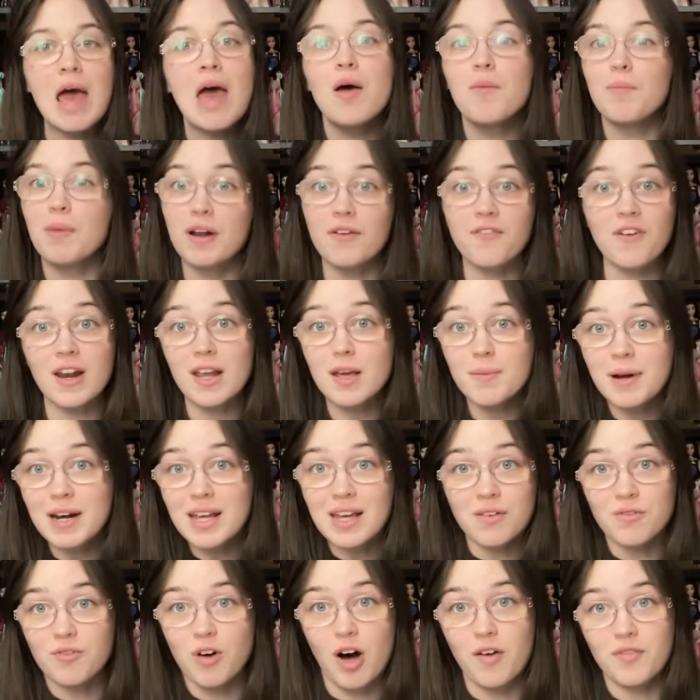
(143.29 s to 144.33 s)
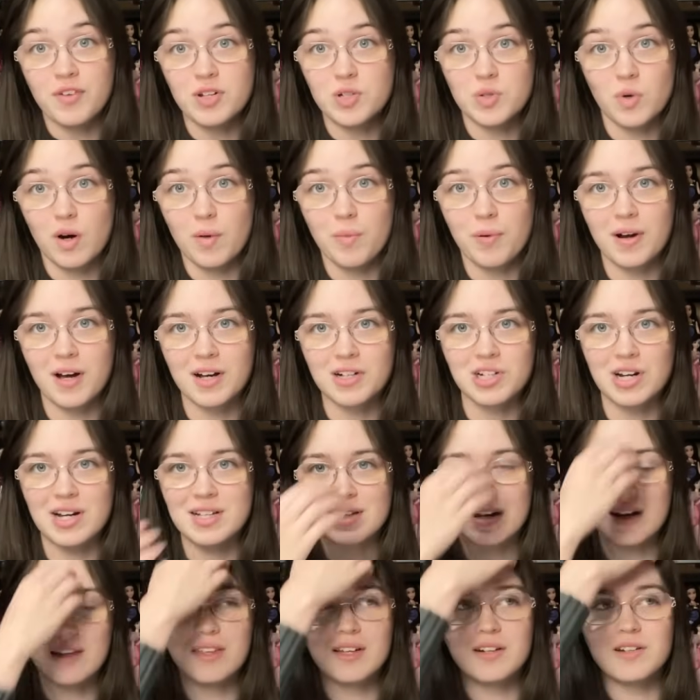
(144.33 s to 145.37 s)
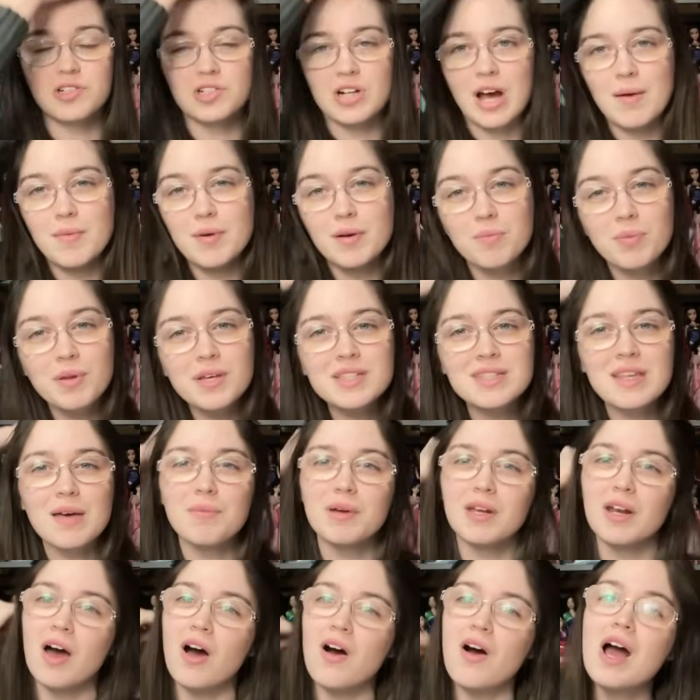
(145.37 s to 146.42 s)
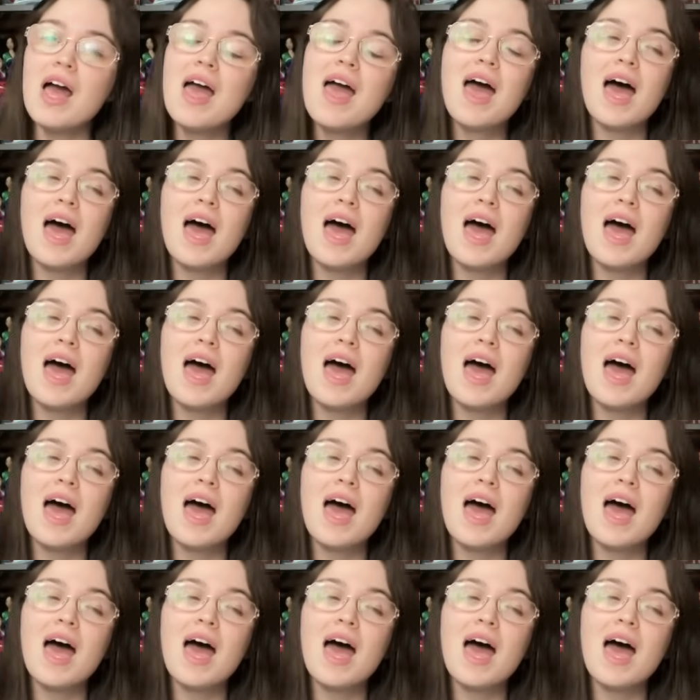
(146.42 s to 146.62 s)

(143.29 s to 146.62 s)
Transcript: But if anybody involved in toy production has anything to chime in, please let me know.